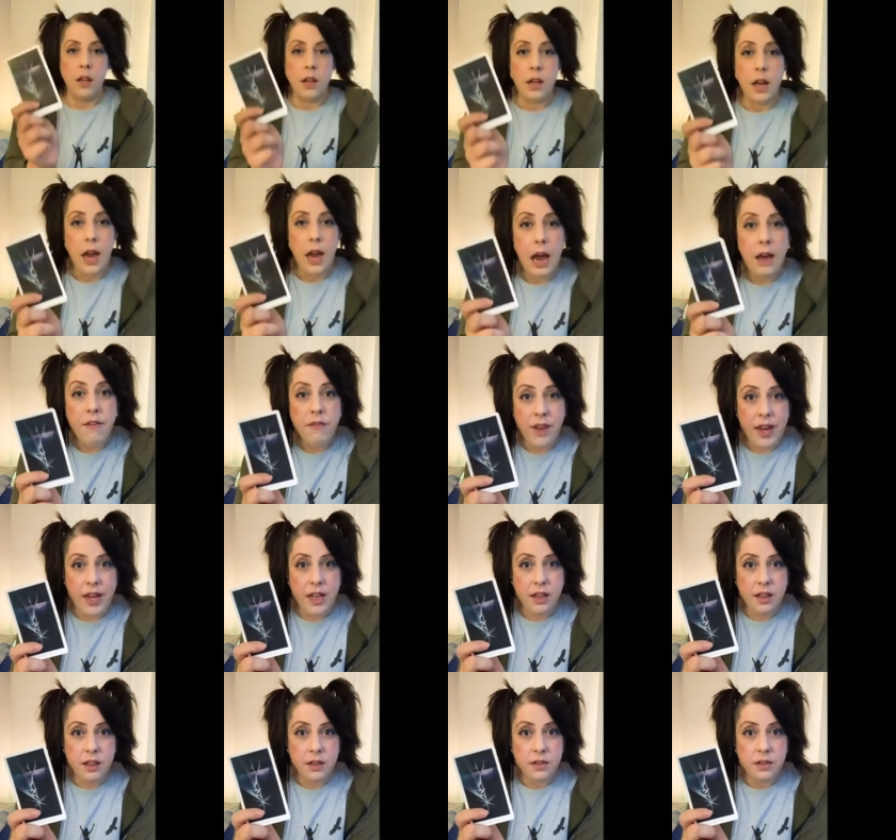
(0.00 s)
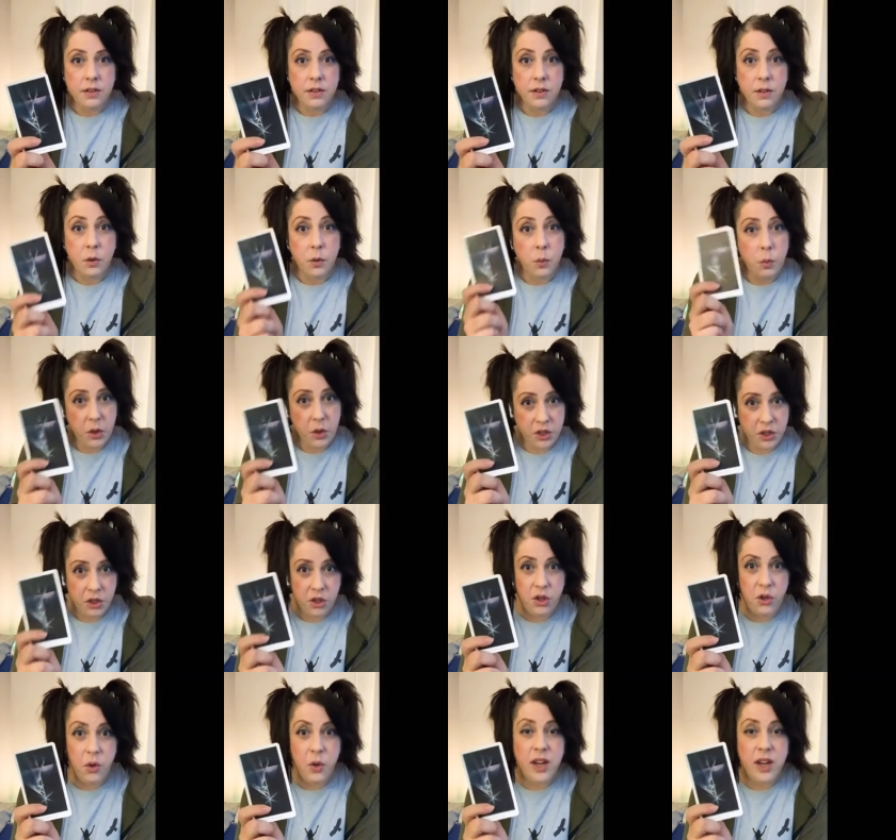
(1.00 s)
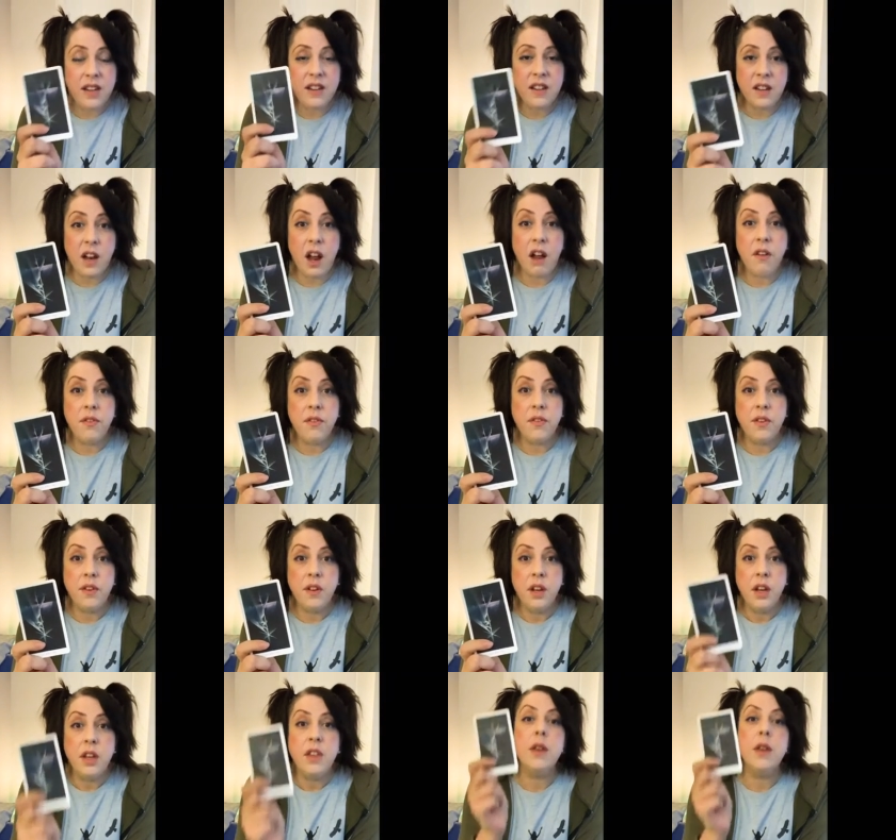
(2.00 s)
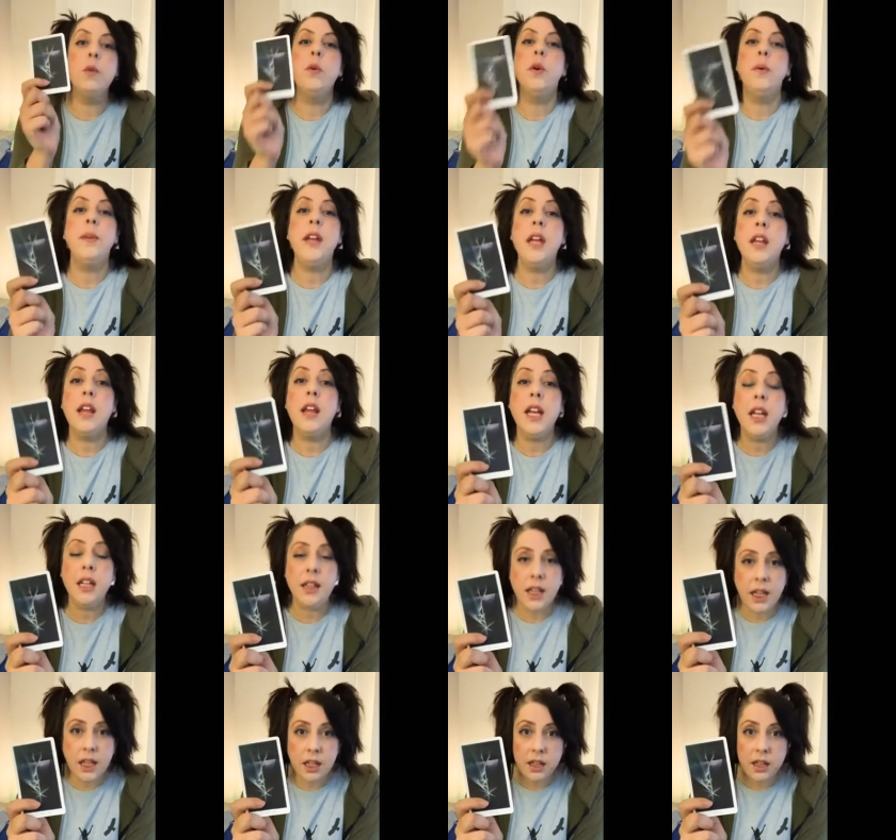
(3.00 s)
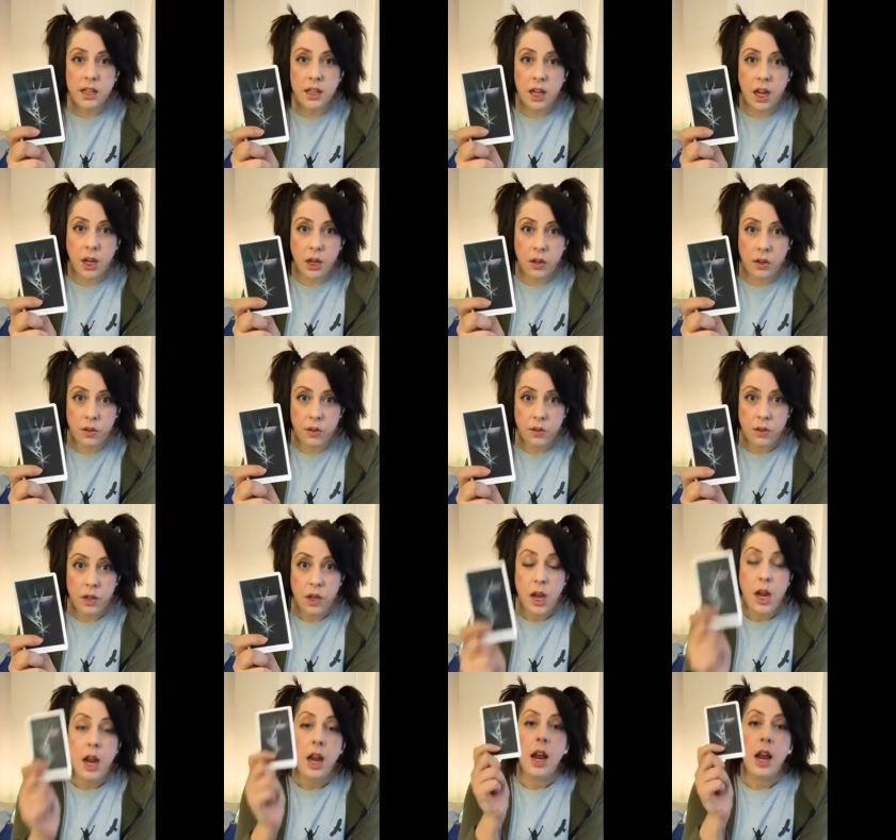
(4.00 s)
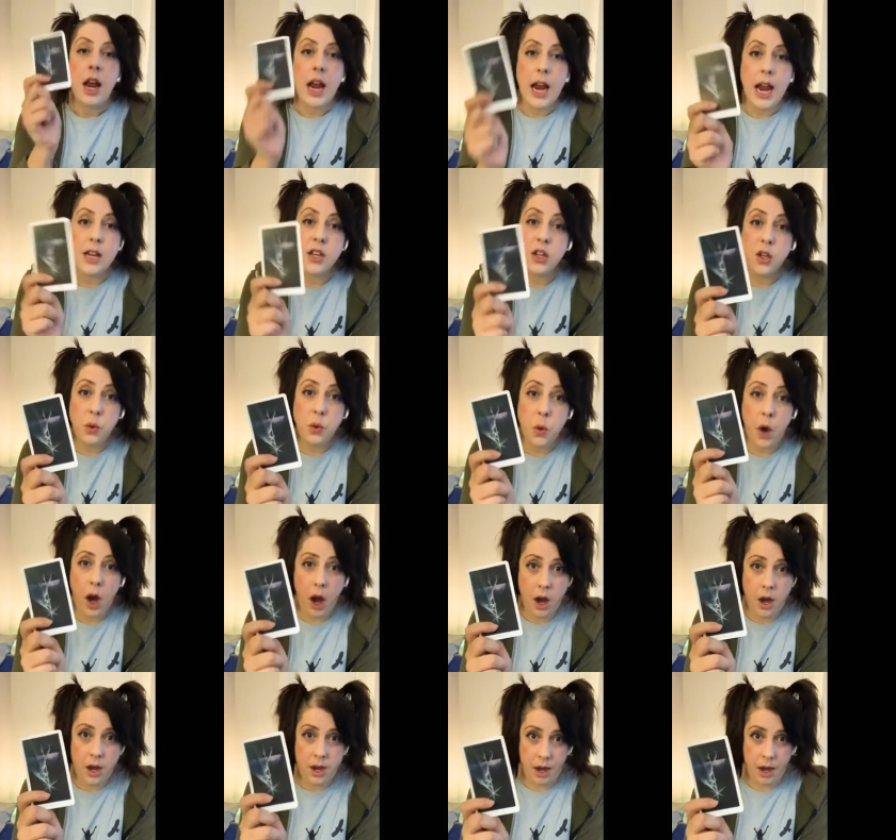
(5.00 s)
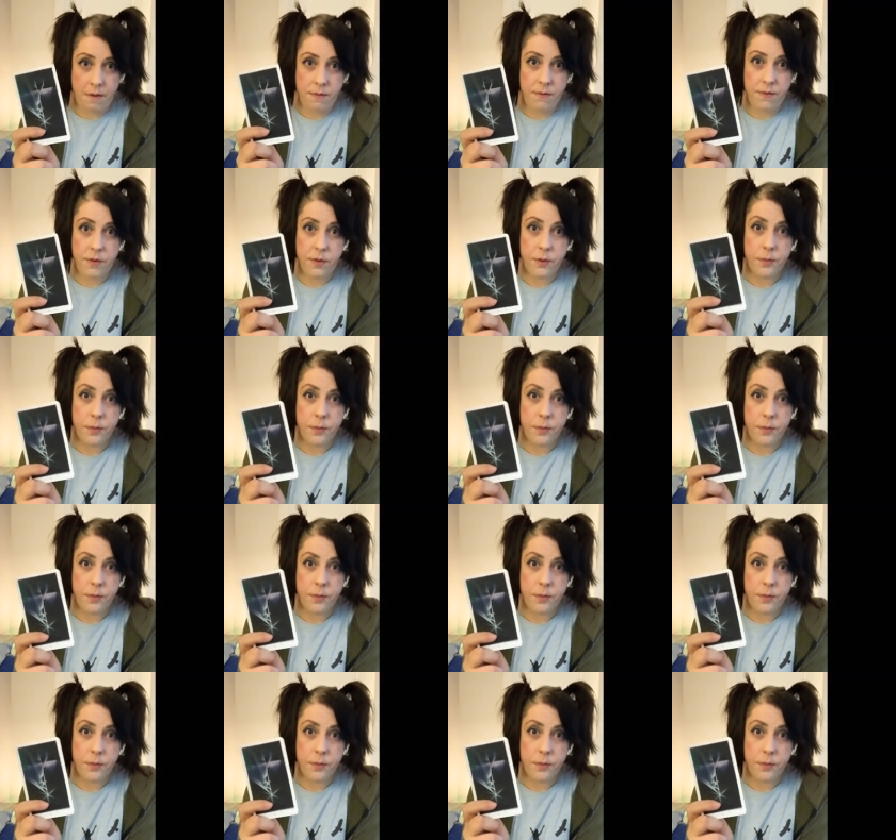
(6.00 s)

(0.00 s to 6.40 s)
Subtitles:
Have faith. What you're doing is enough. There will be a light at the end of the tunnel, and you are enough.